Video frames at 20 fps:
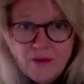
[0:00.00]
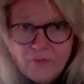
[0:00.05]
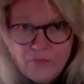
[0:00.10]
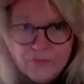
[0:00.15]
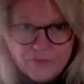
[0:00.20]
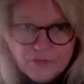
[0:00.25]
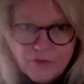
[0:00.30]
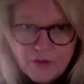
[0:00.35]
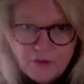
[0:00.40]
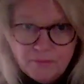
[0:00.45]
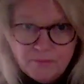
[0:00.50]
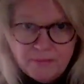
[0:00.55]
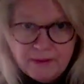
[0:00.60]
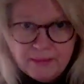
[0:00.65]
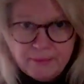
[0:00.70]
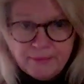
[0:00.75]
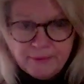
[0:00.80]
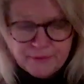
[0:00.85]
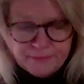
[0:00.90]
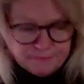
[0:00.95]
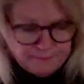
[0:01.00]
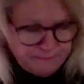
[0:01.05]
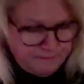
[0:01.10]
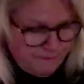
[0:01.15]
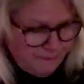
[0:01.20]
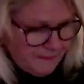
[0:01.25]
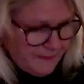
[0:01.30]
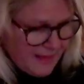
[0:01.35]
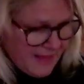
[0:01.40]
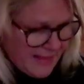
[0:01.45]
or the salt and pepper
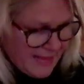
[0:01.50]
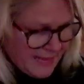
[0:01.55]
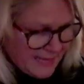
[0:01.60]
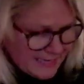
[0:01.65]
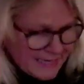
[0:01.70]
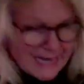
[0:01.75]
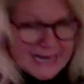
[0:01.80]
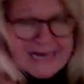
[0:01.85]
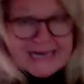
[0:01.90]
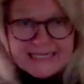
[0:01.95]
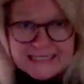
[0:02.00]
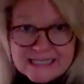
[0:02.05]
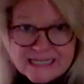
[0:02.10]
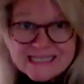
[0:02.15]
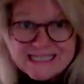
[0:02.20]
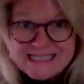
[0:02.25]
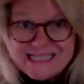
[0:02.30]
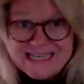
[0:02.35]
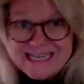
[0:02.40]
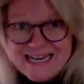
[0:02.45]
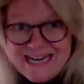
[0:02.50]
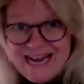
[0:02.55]
and adjust and